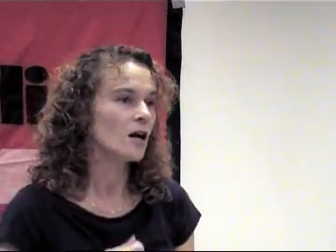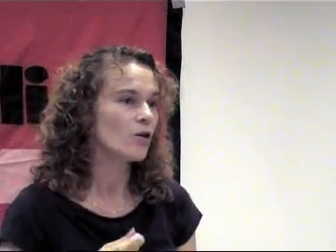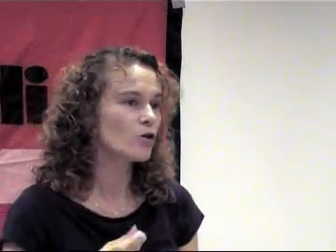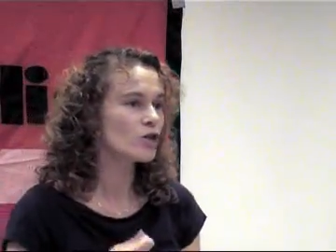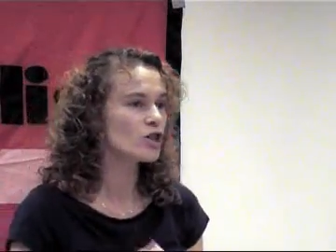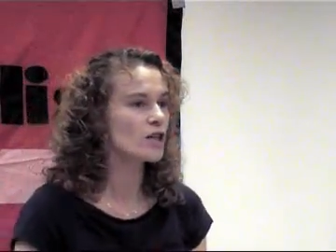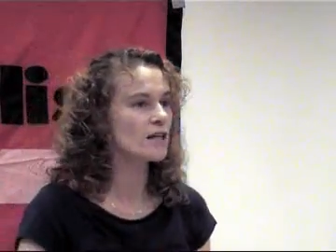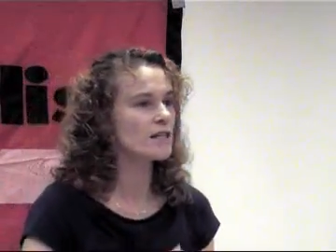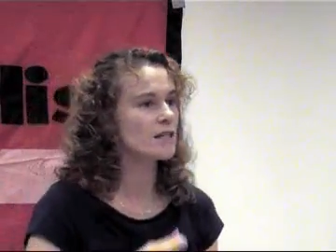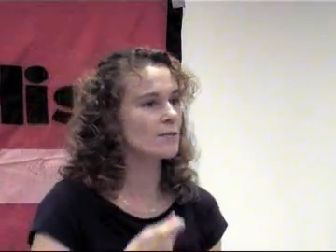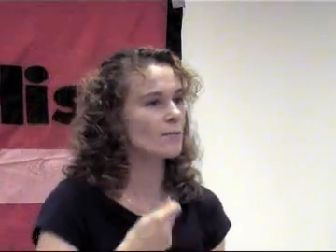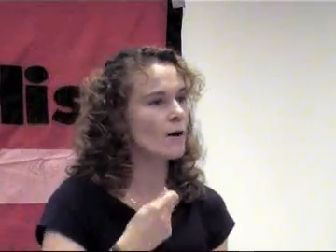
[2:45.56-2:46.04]

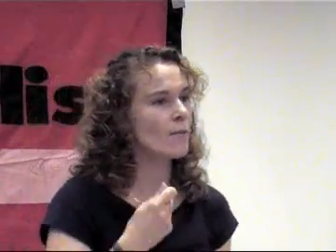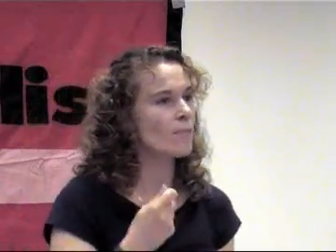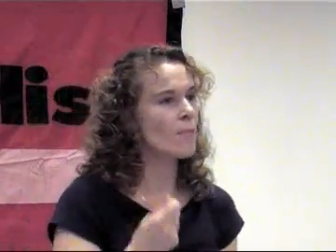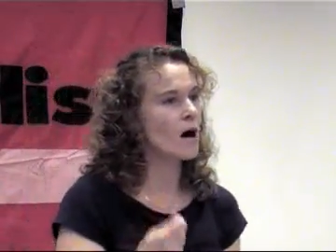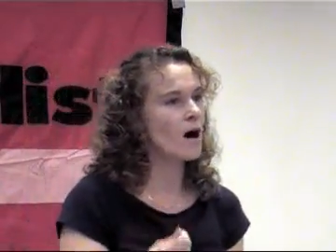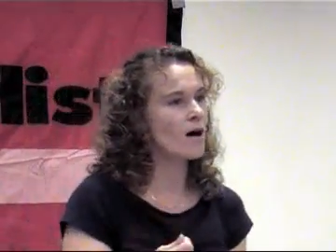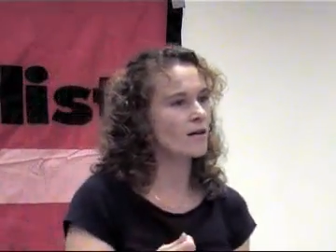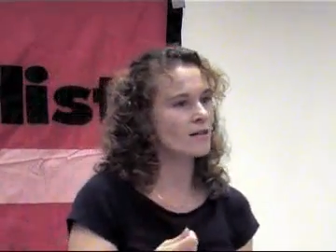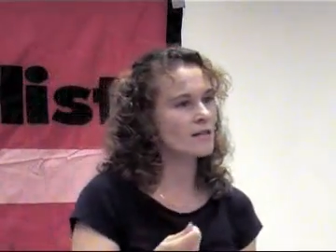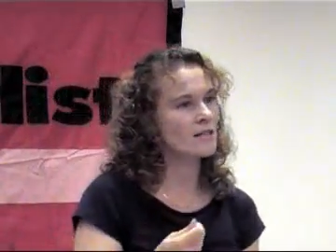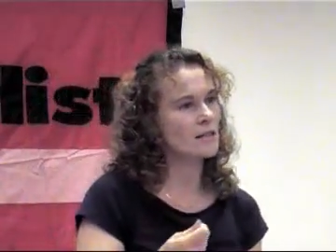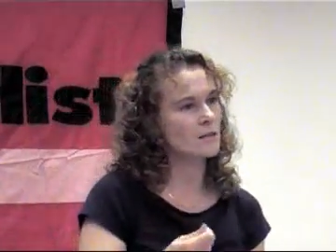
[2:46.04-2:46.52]
socialism
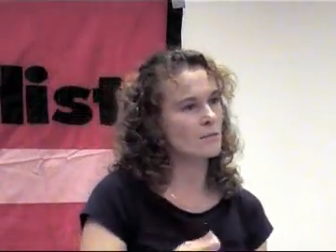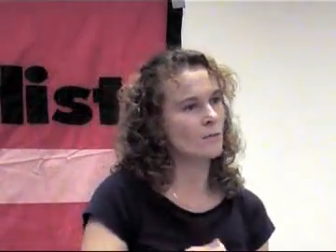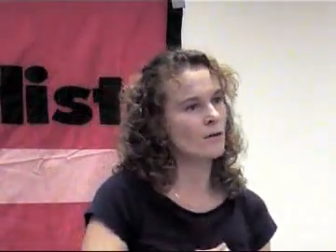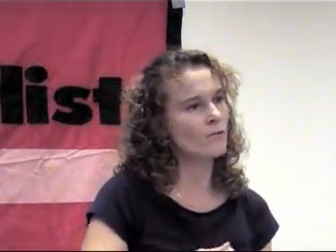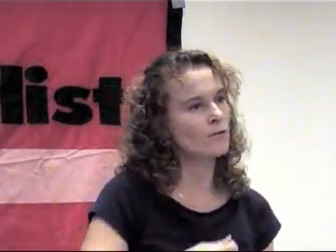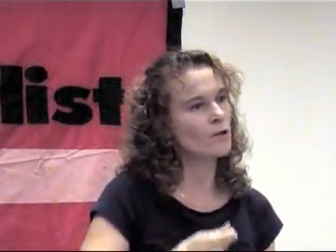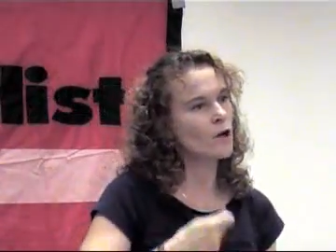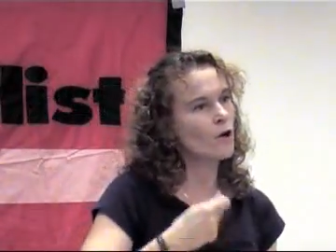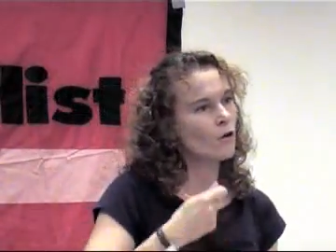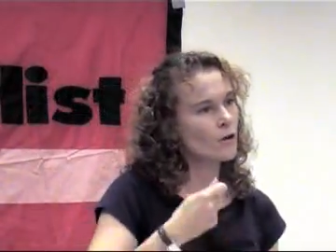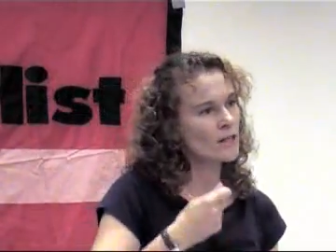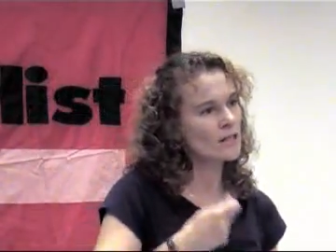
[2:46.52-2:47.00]
and
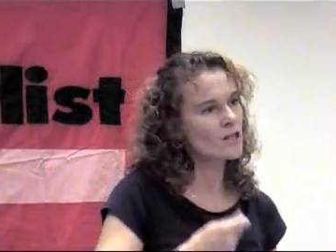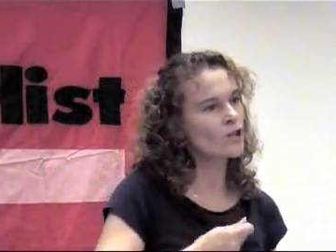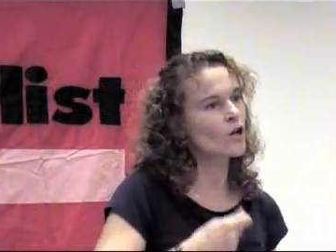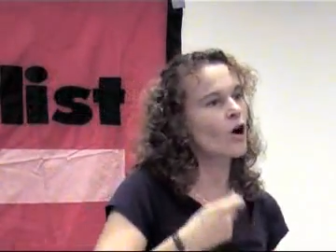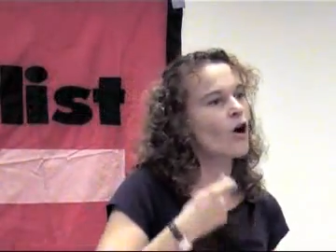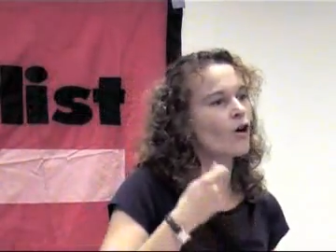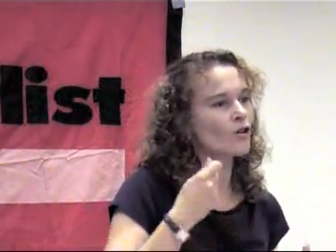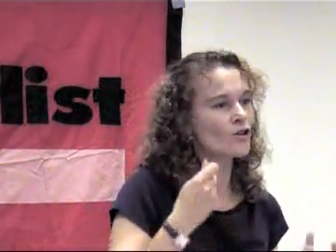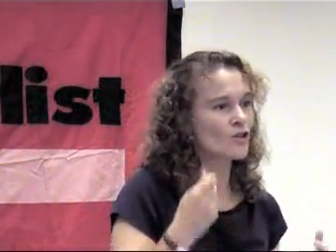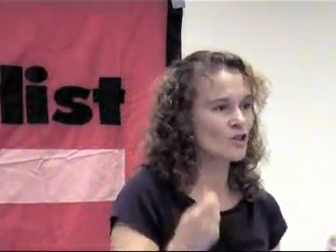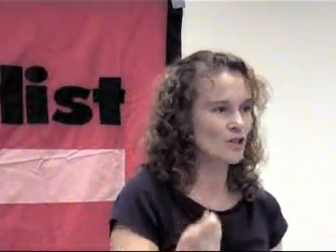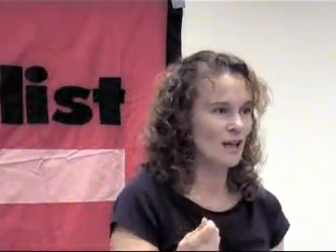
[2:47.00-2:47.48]
Marxism, if not
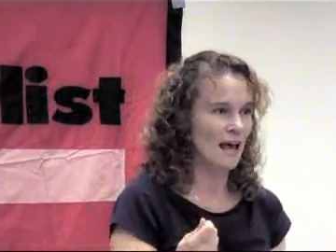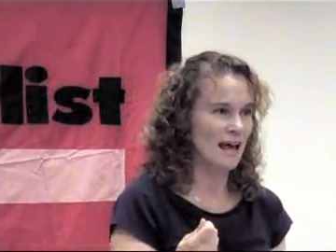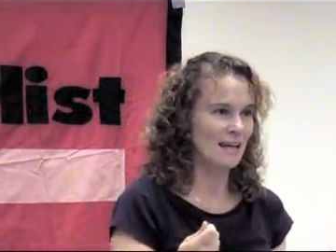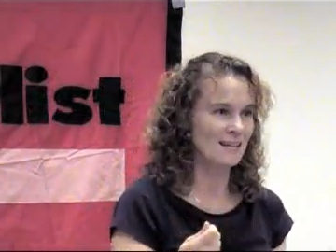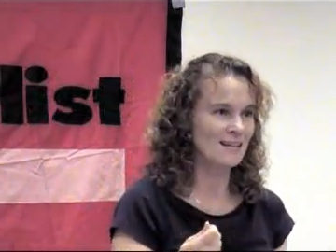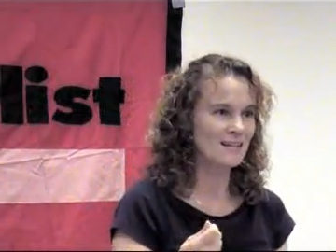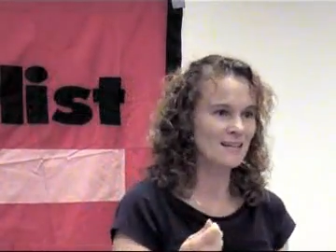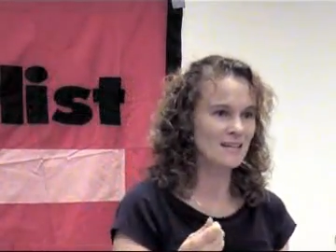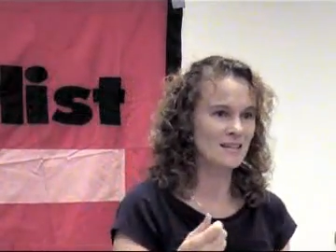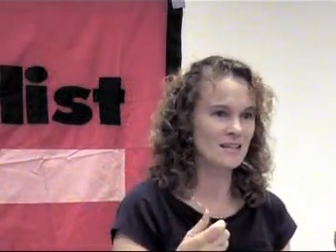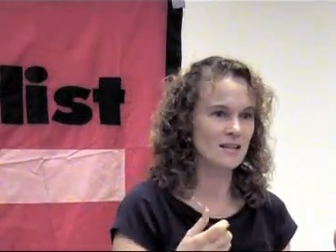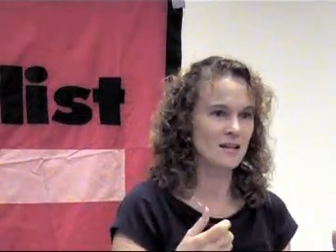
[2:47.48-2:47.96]
its
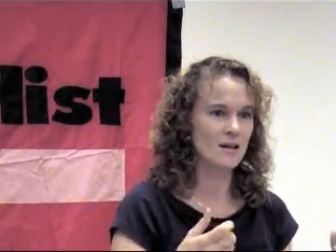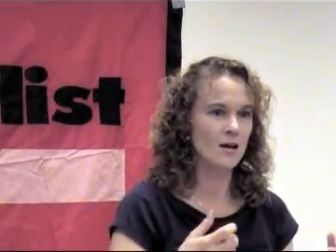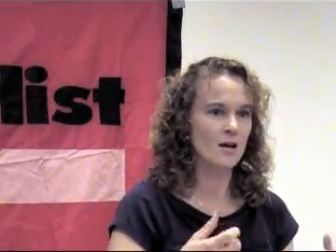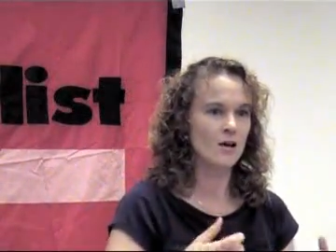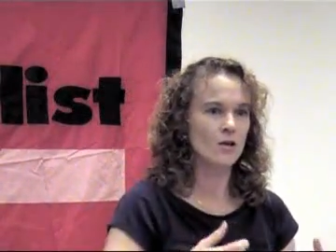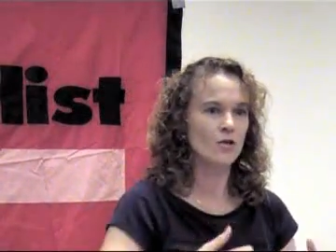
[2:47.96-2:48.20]
content,